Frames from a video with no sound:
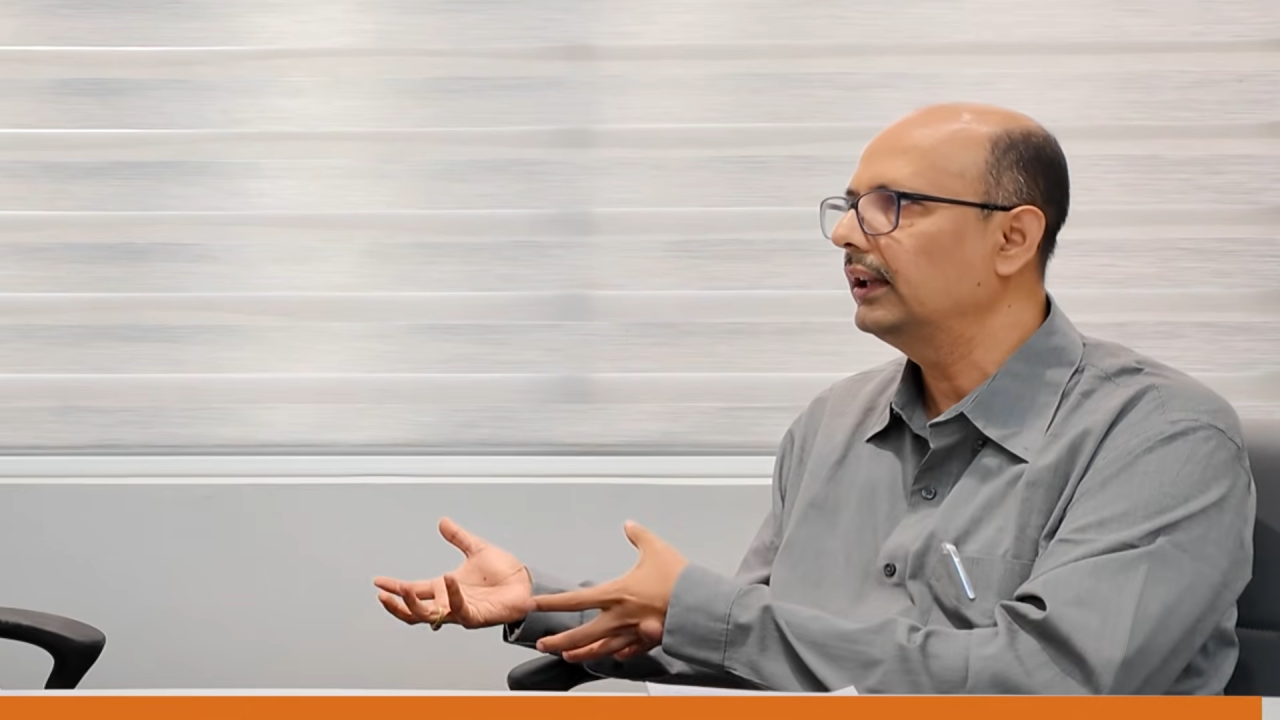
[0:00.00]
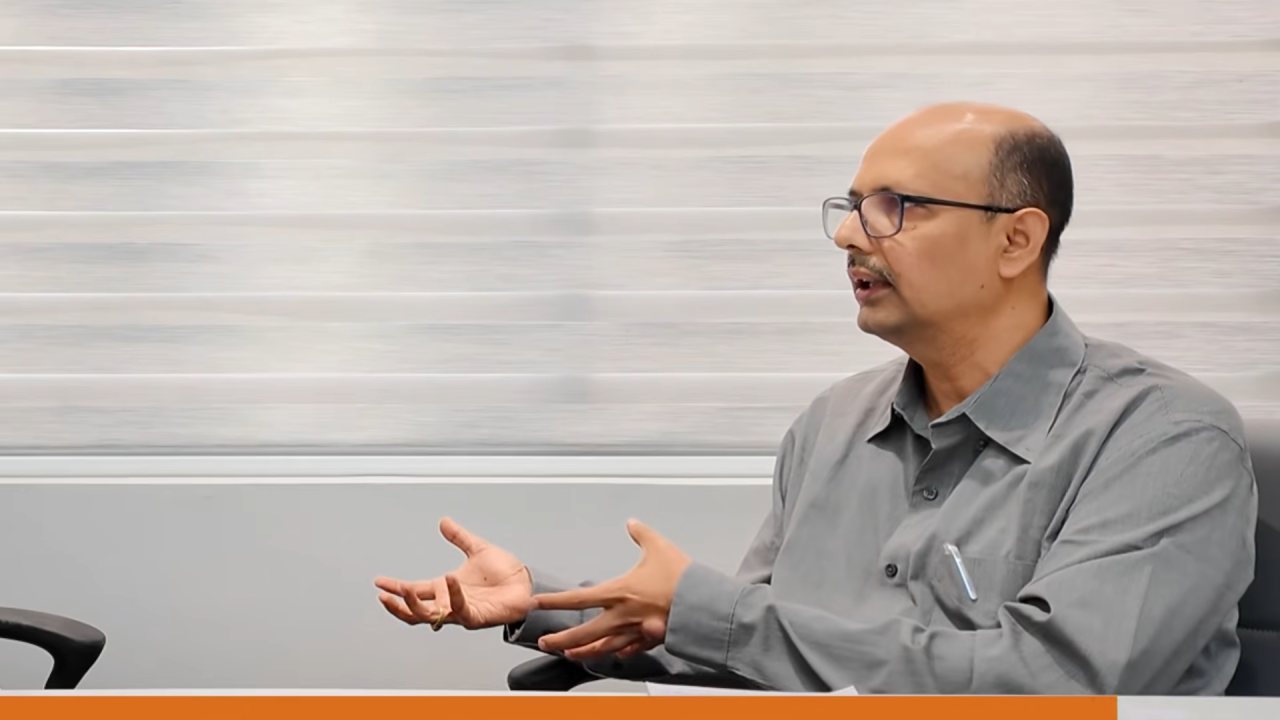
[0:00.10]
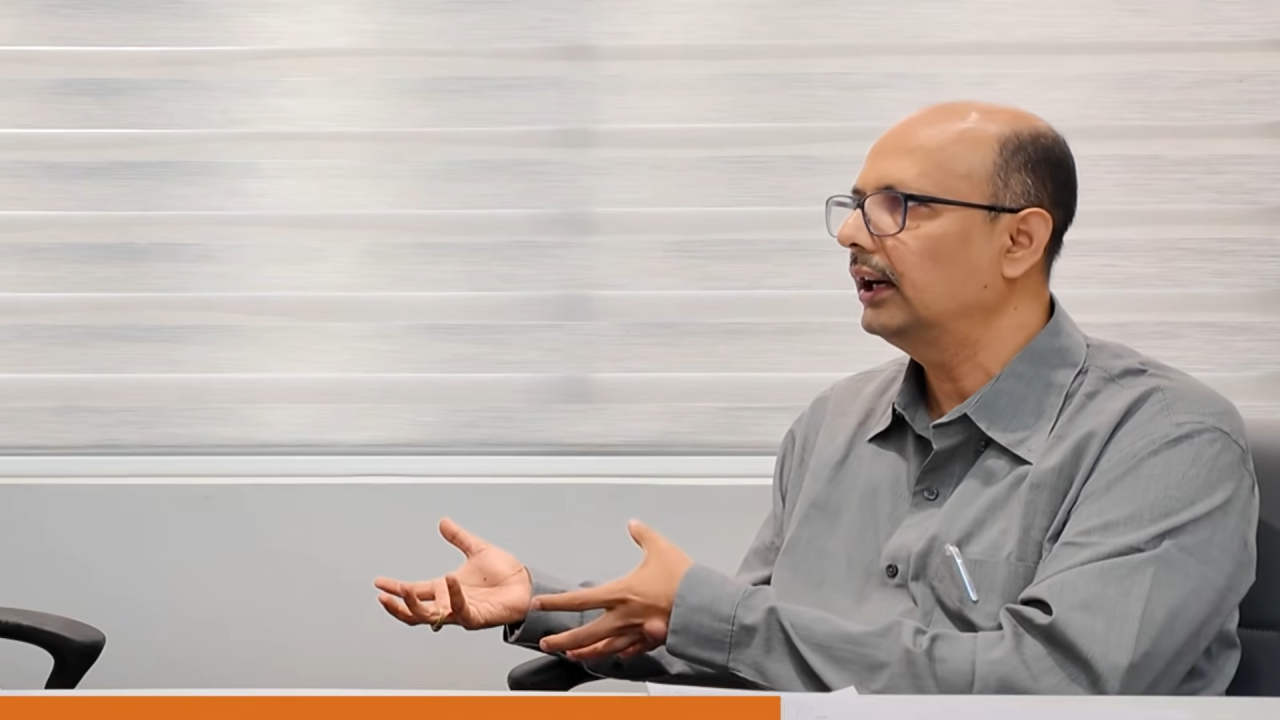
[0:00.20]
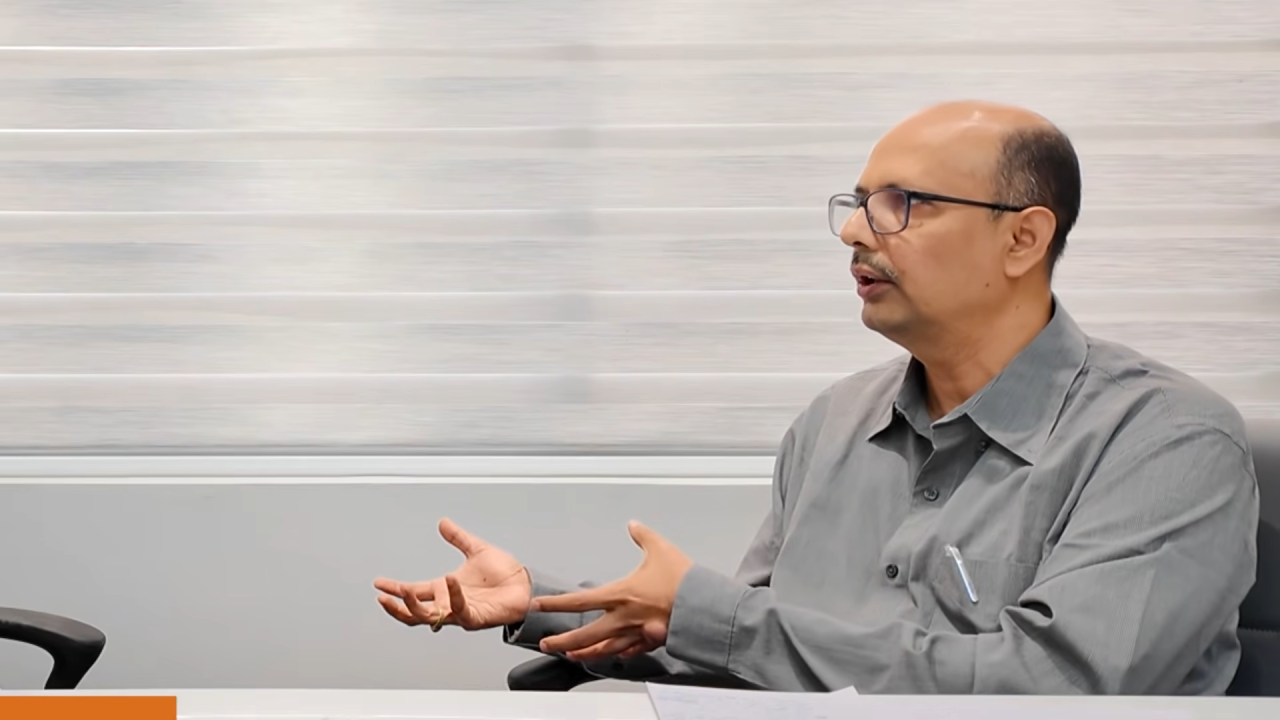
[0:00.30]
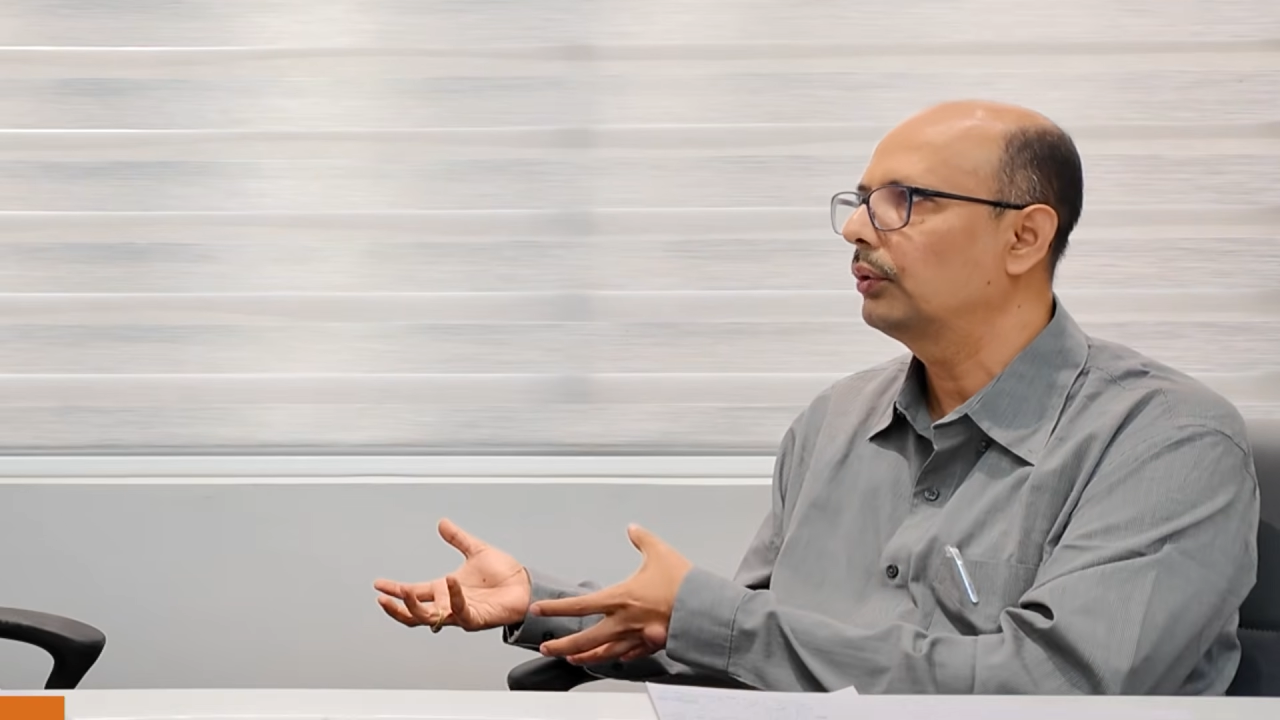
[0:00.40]

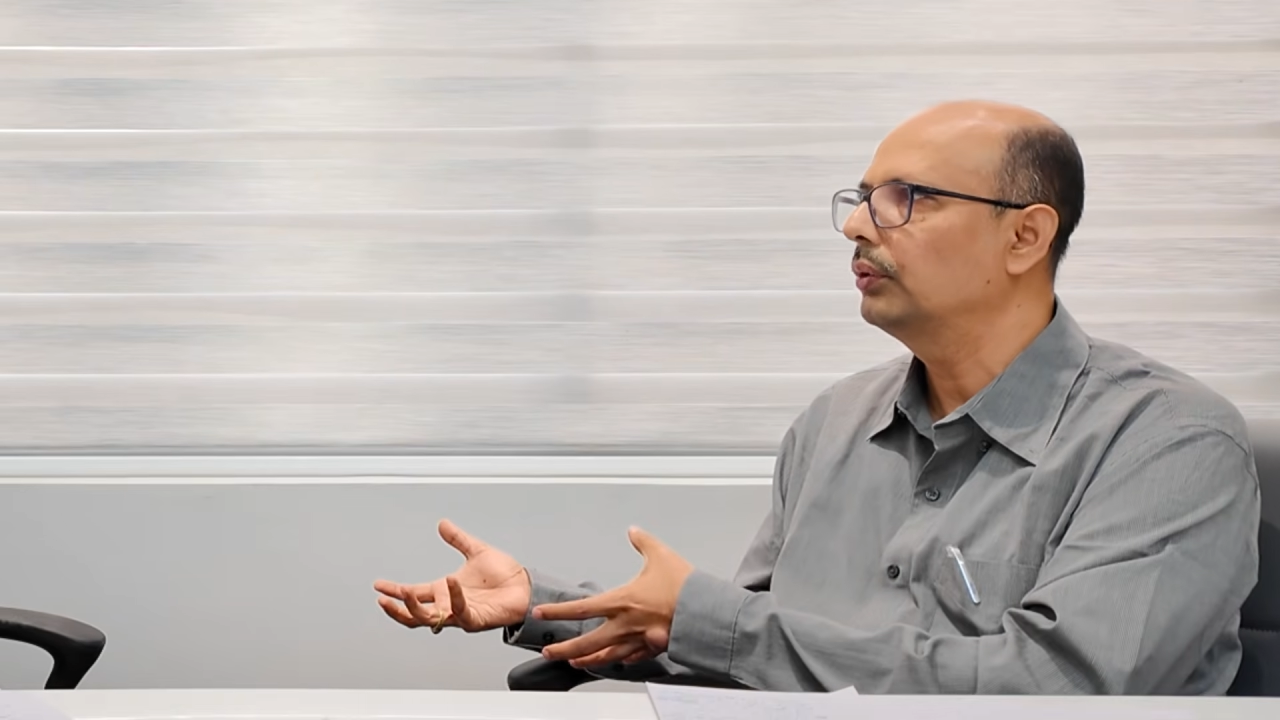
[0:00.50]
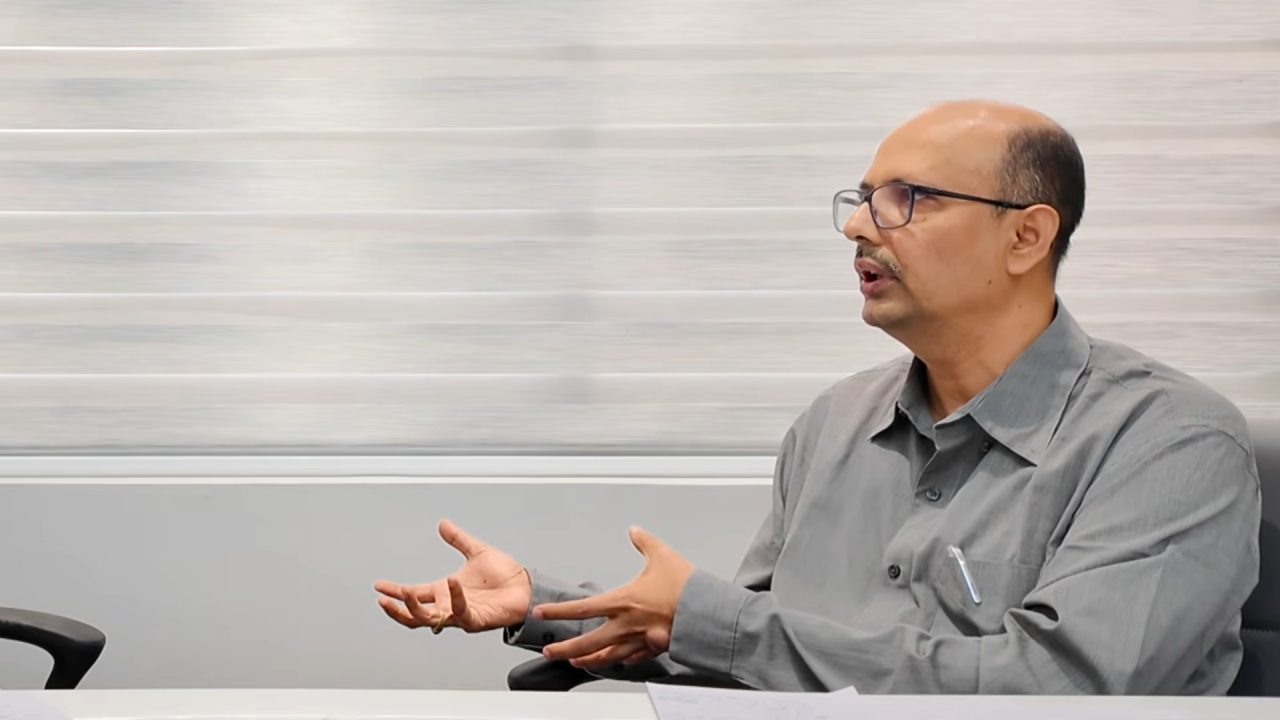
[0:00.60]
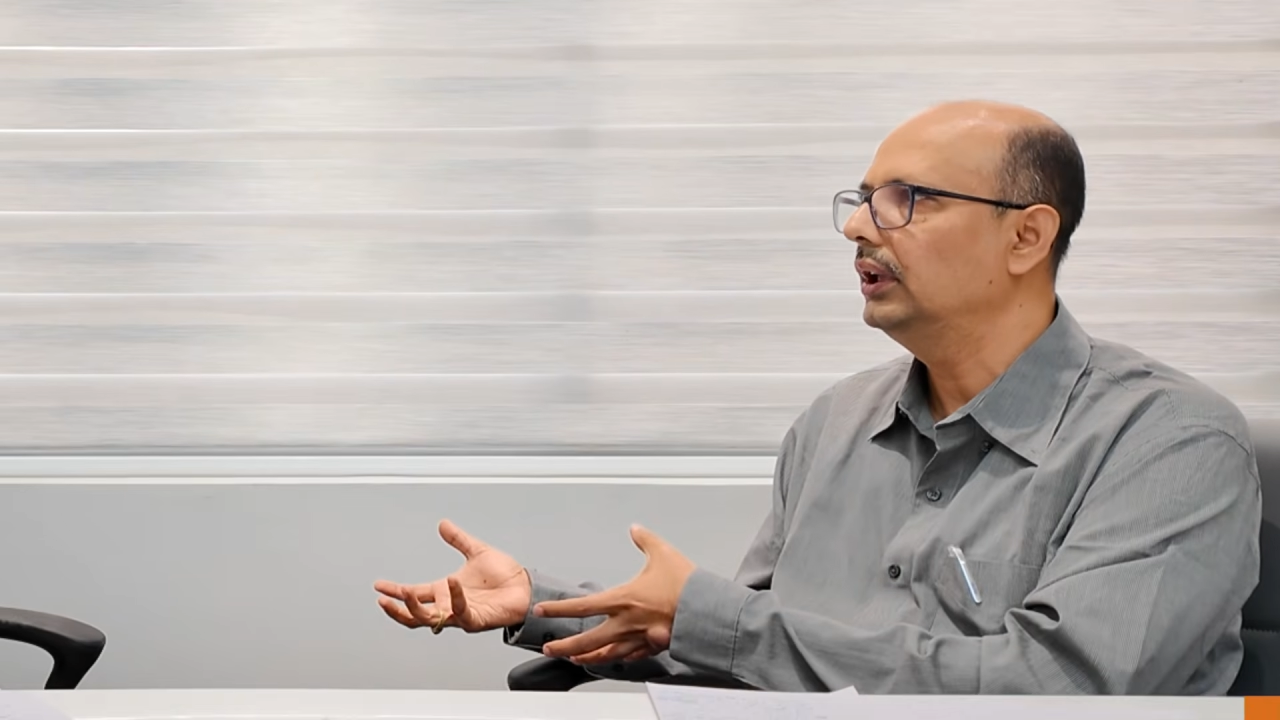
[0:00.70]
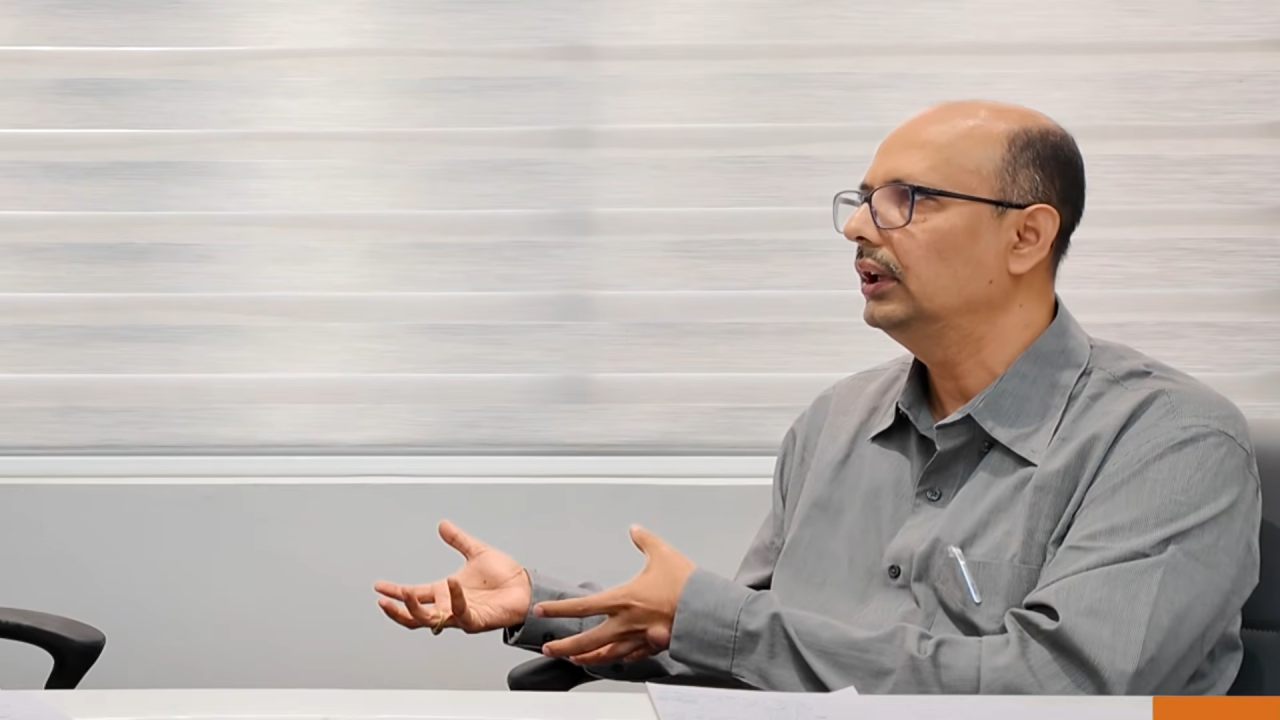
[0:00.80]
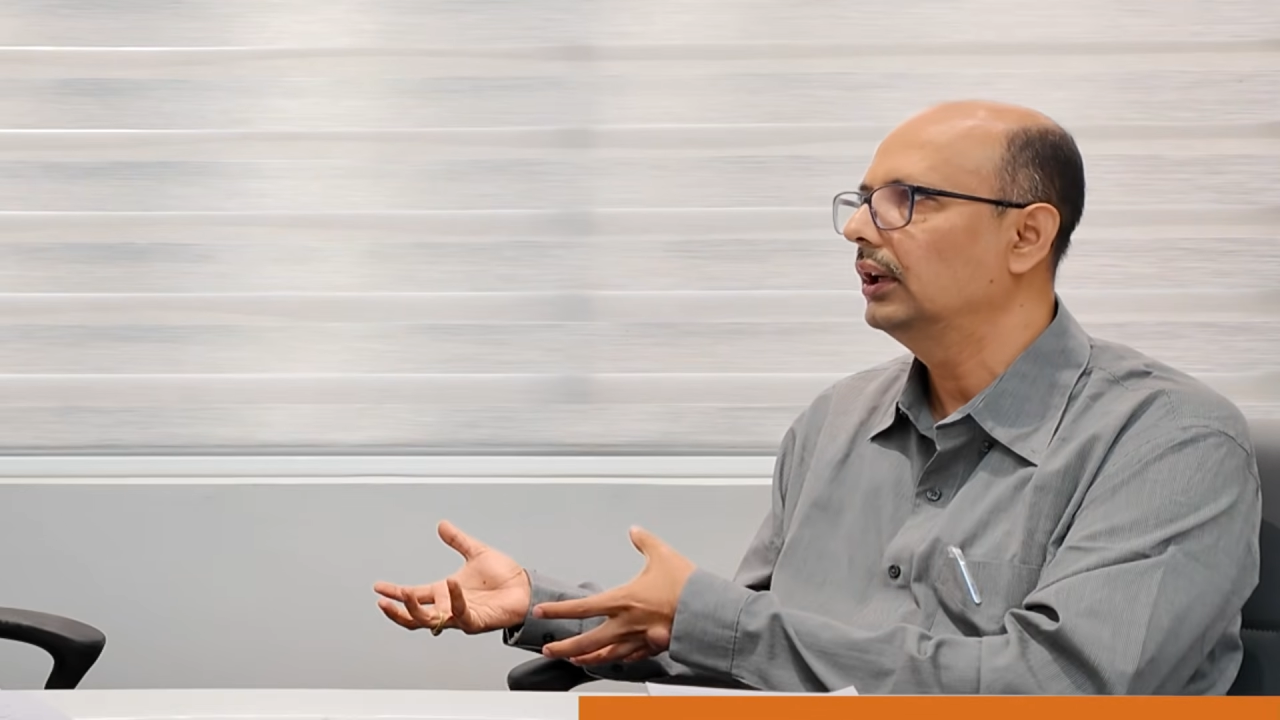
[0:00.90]
that to
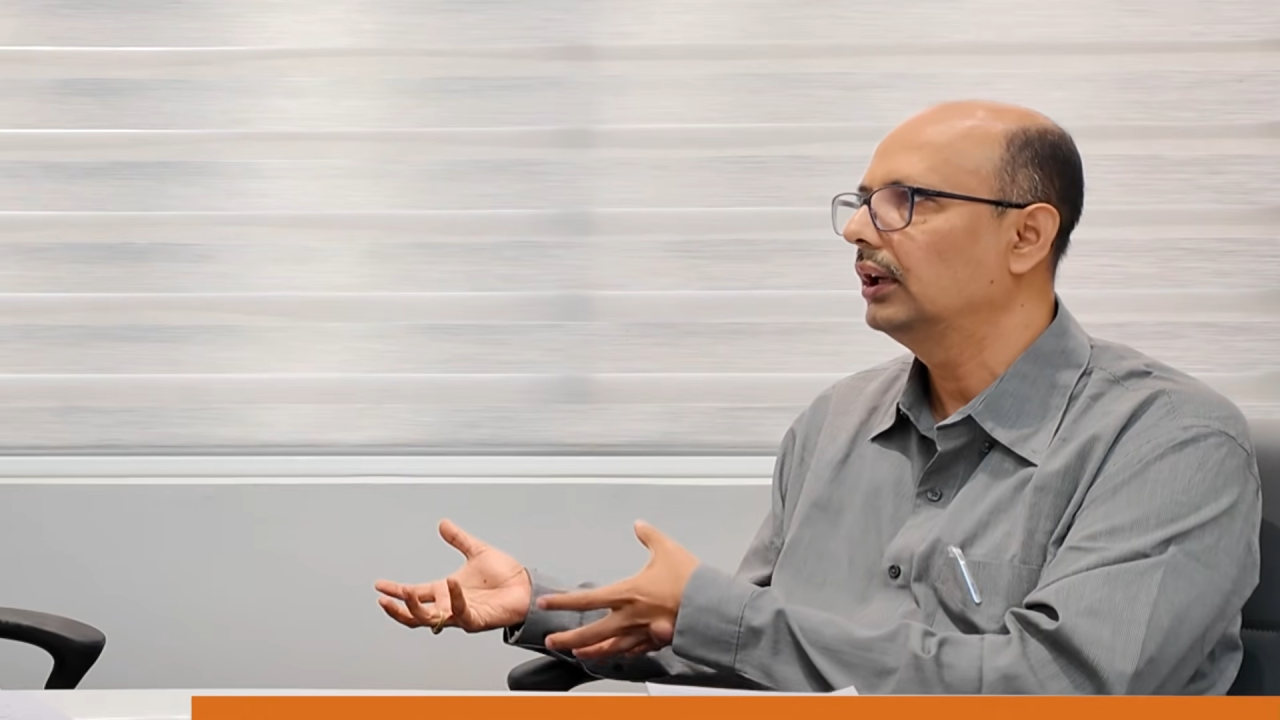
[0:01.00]
the